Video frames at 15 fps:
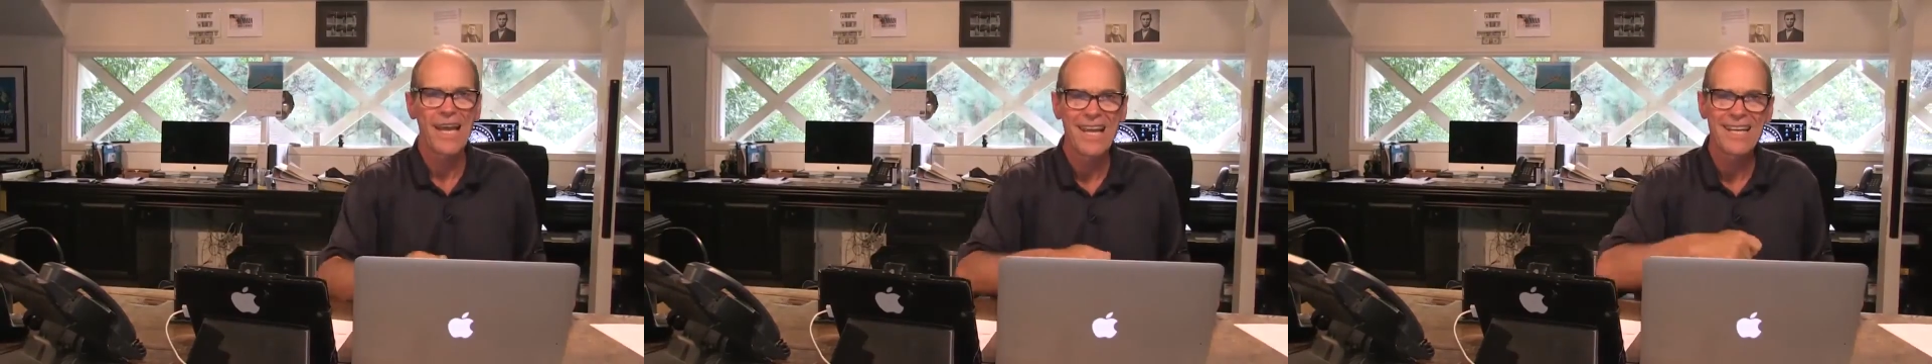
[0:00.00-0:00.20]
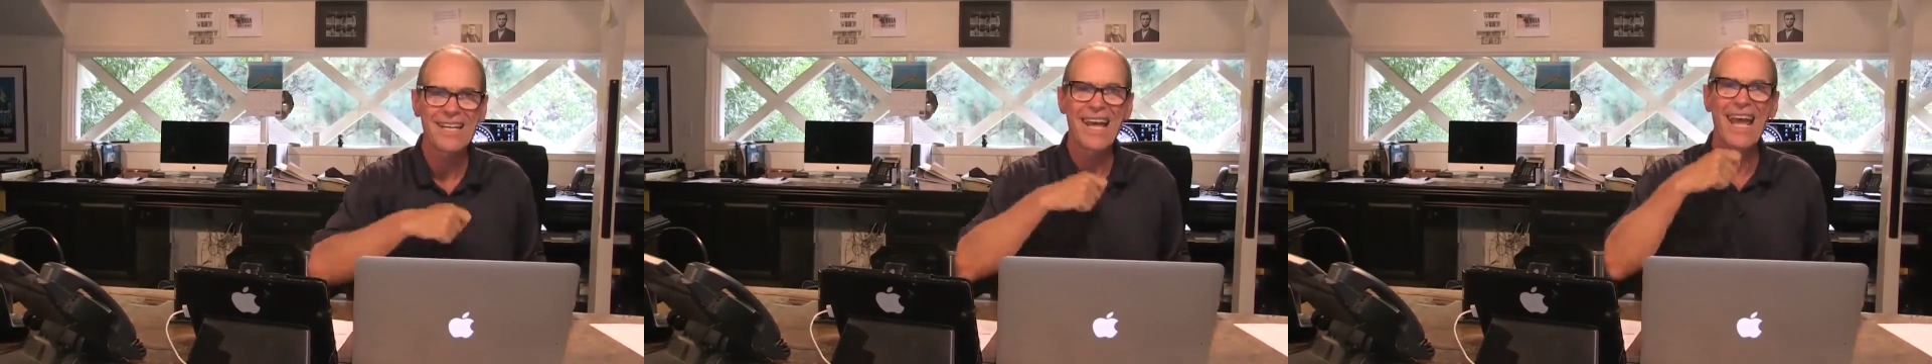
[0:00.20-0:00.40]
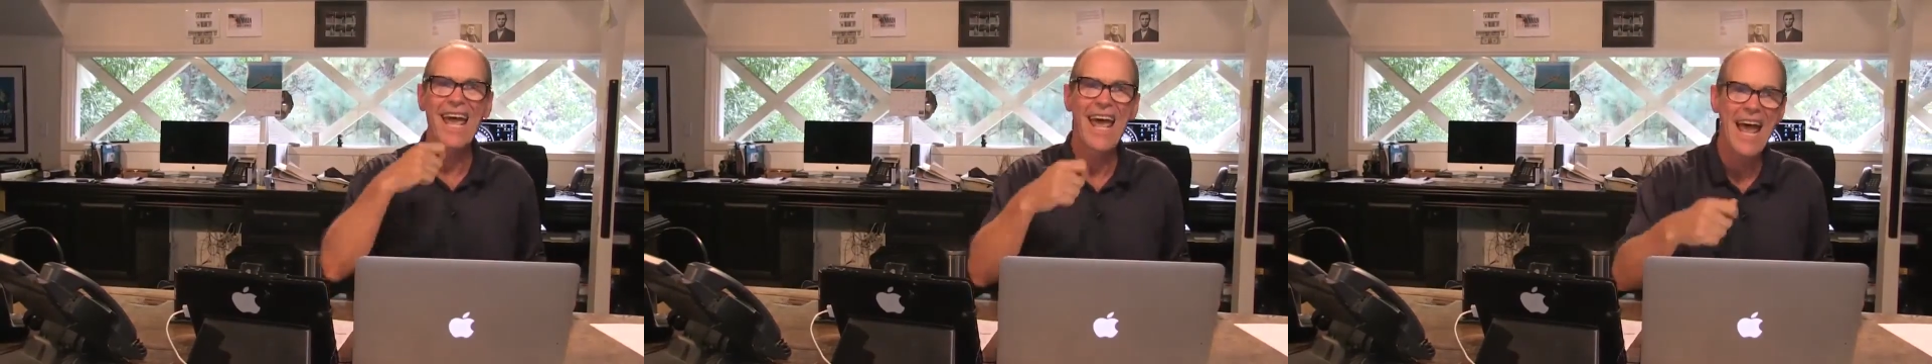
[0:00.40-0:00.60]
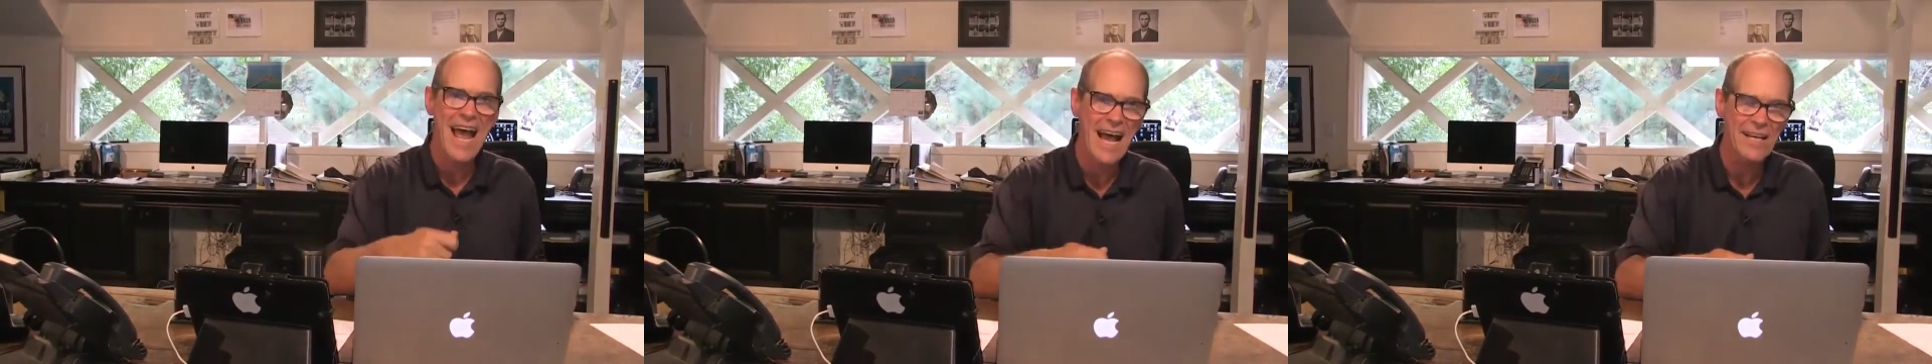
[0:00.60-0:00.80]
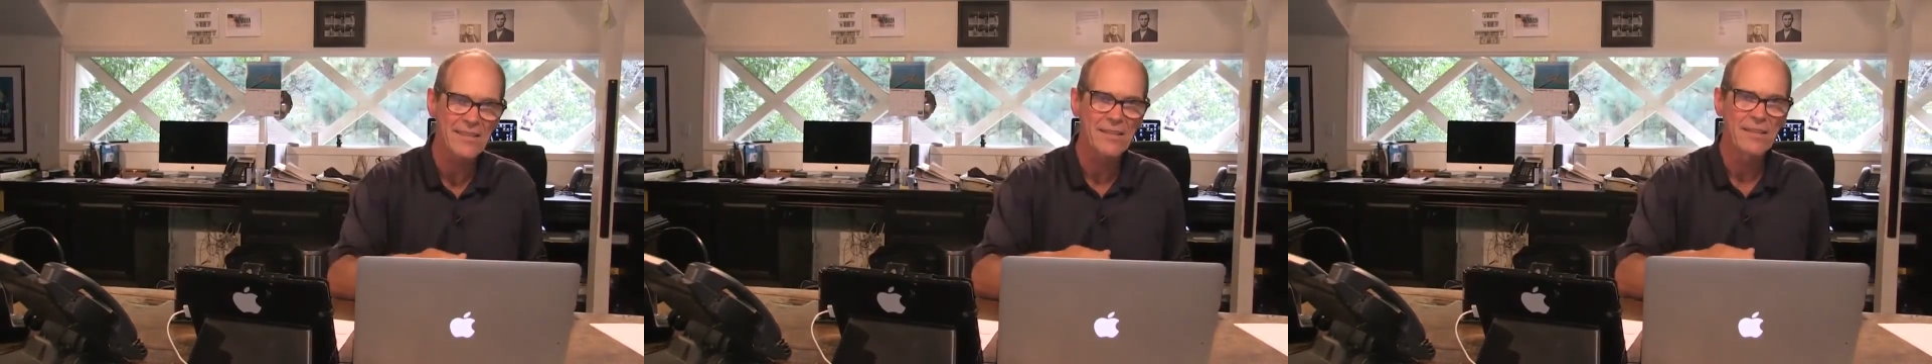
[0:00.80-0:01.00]
and
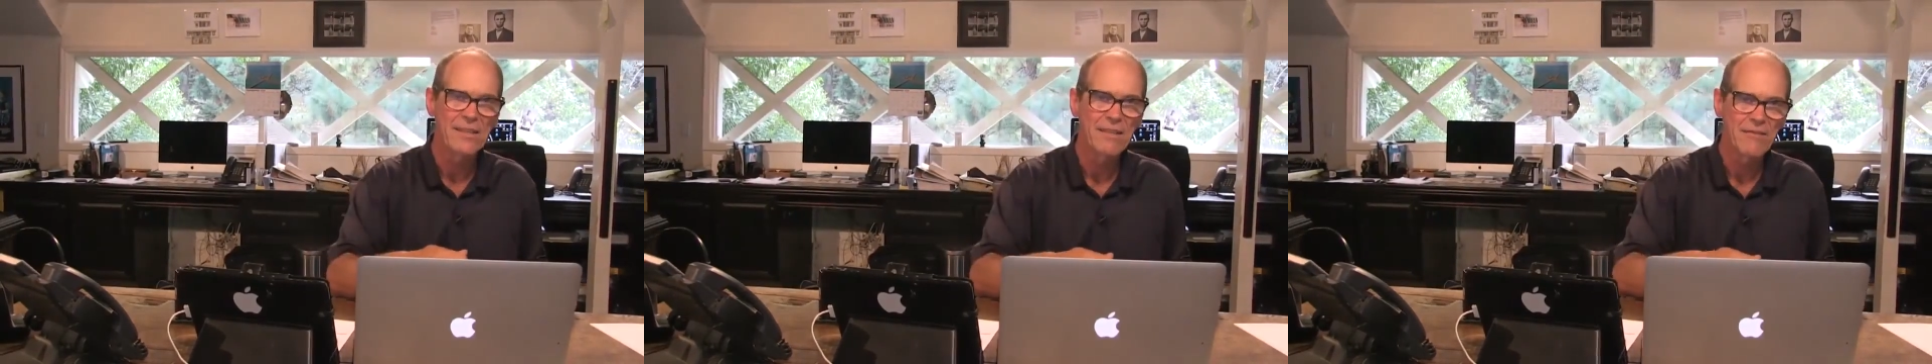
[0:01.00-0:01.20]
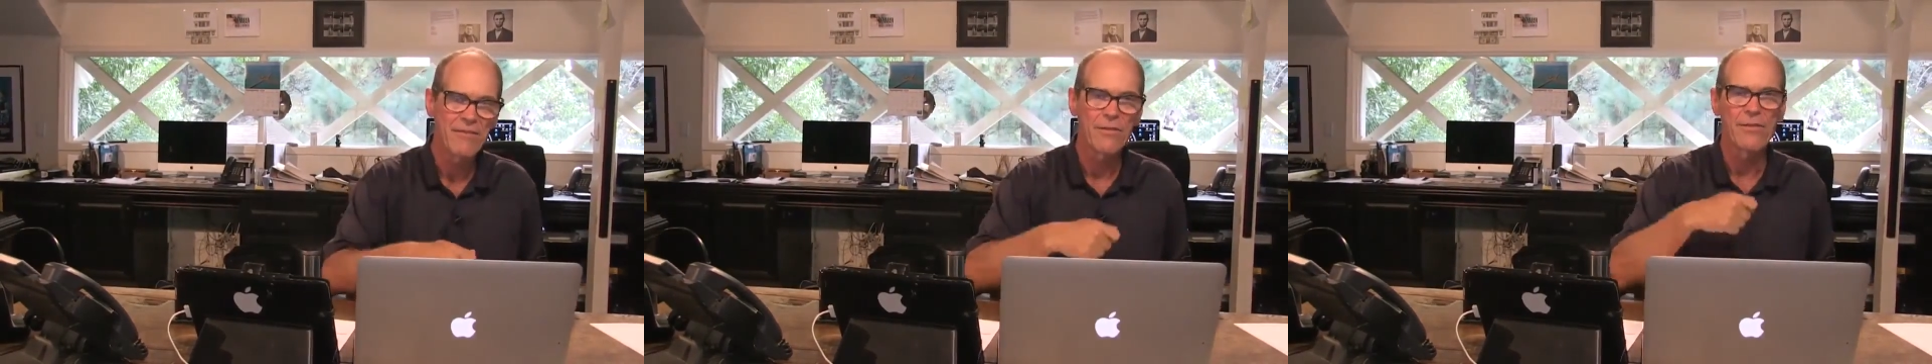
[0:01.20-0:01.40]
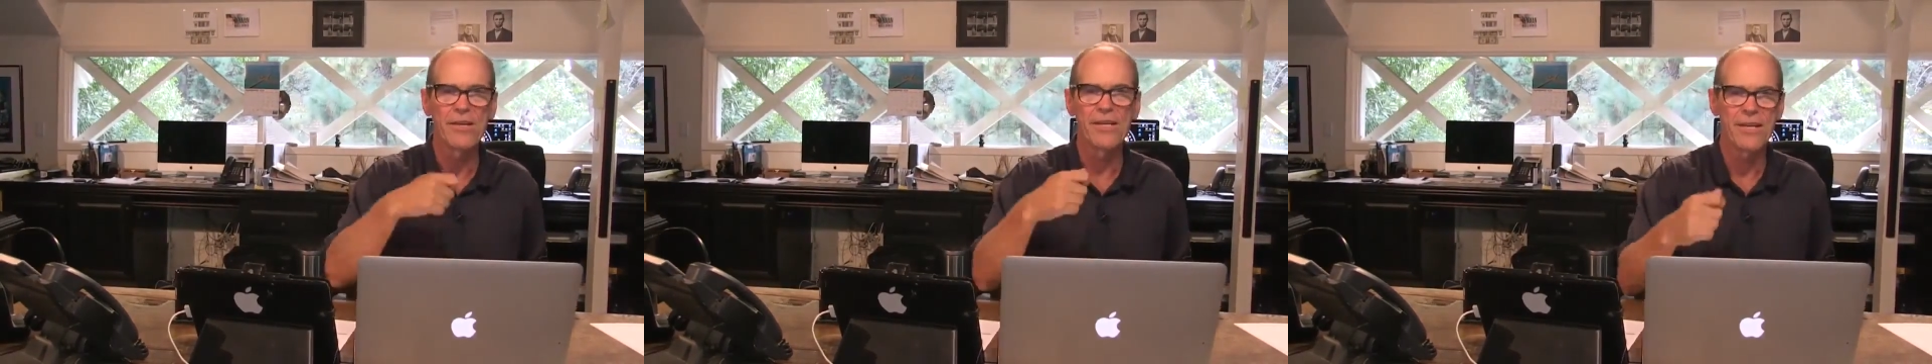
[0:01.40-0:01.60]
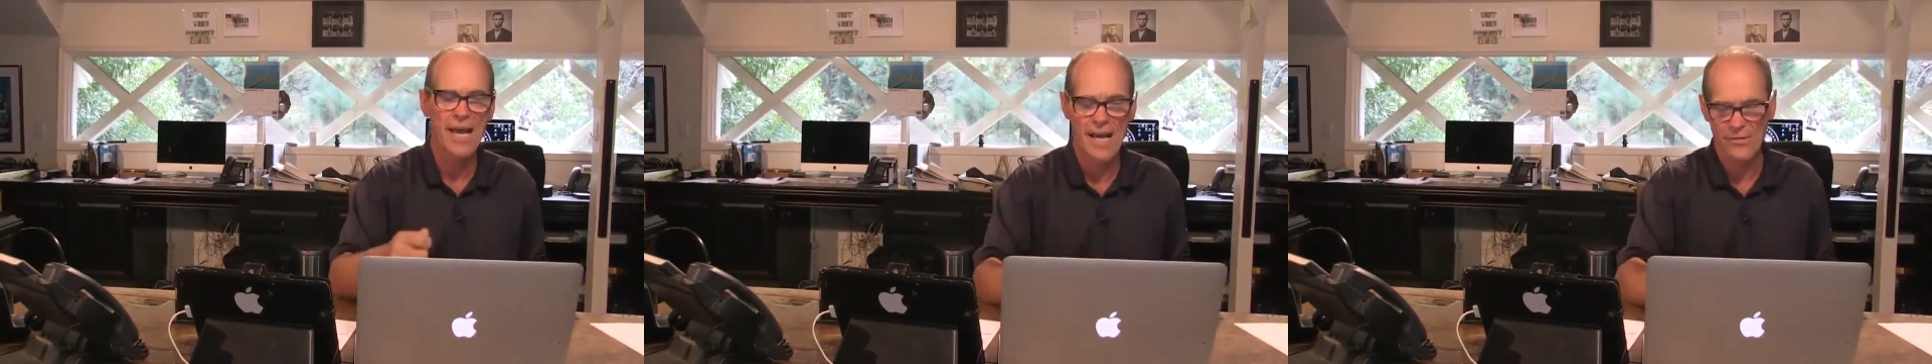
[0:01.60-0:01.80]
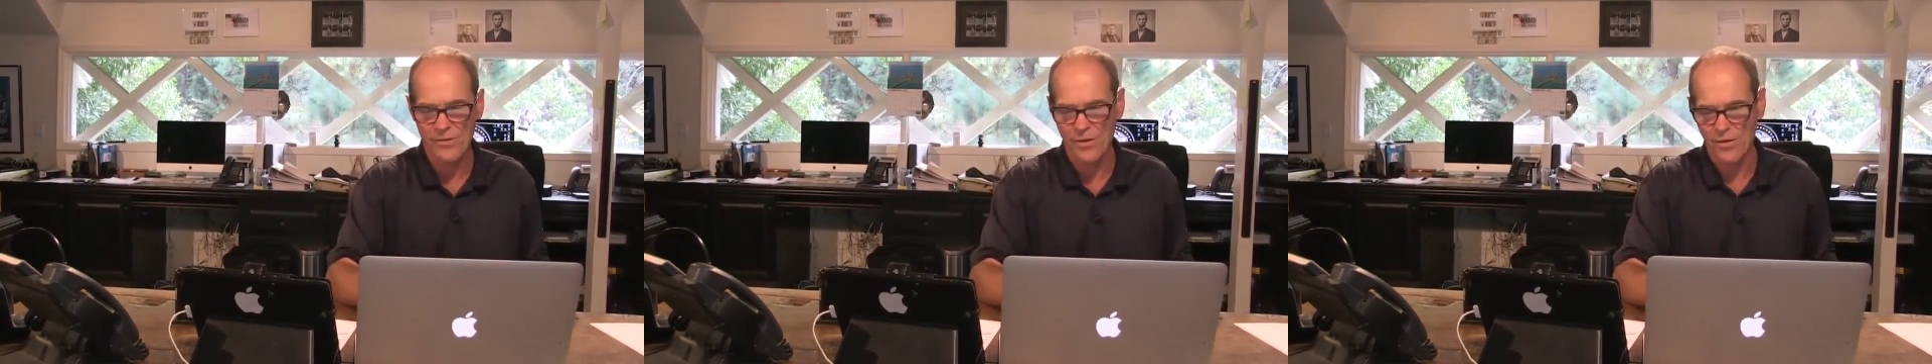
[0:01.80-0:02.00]
ask for the
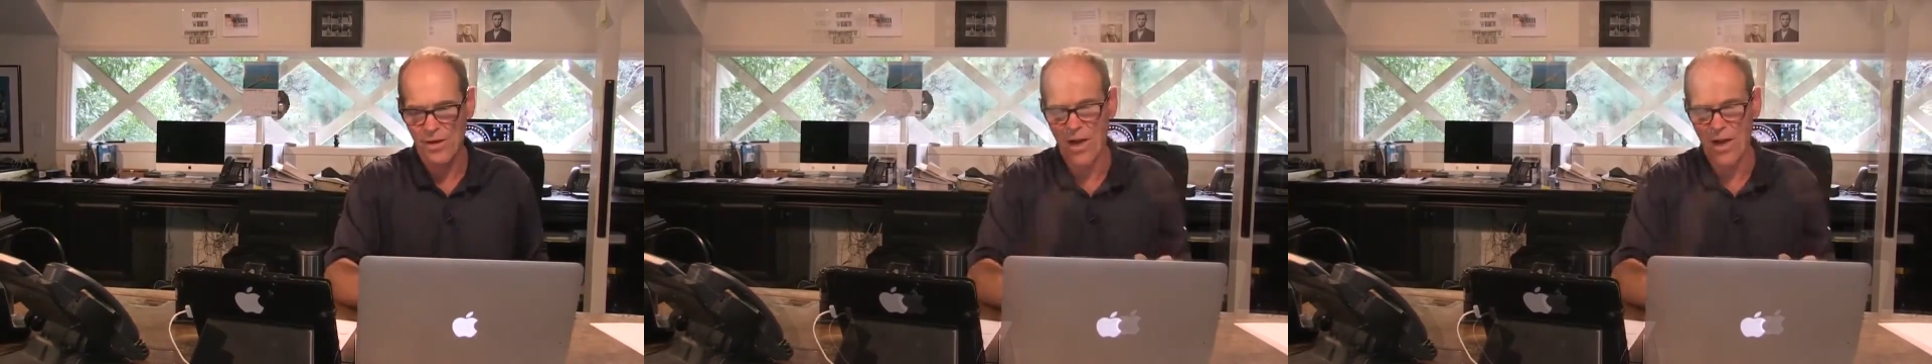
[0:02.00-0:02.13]
yes or